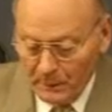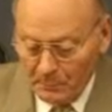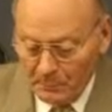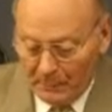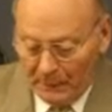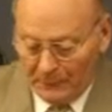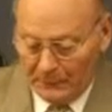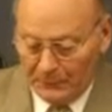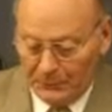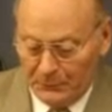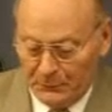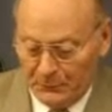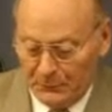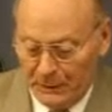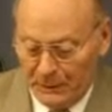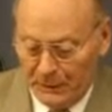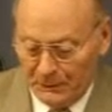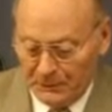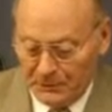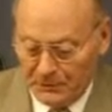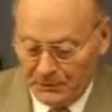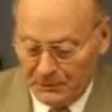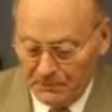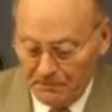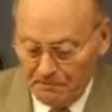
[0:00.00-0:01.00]
but
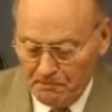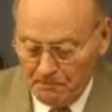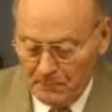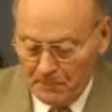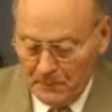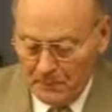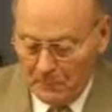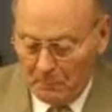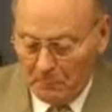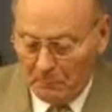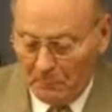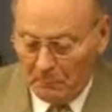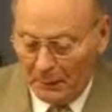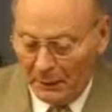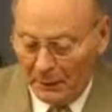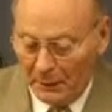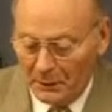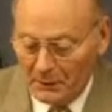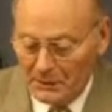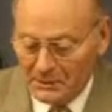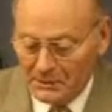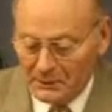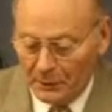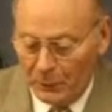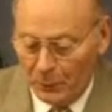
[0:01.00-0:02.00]
not by
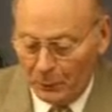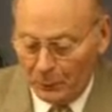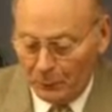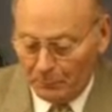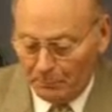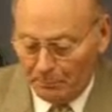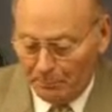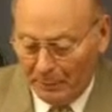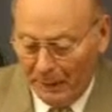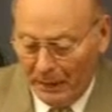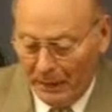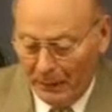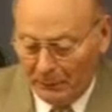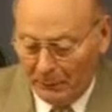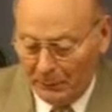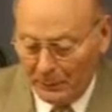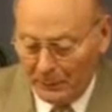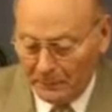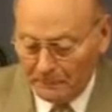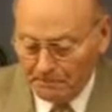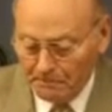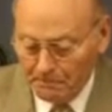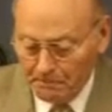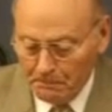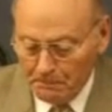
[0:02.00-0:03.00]
his own
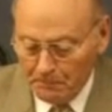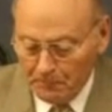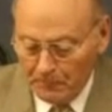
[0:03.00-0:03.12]
power,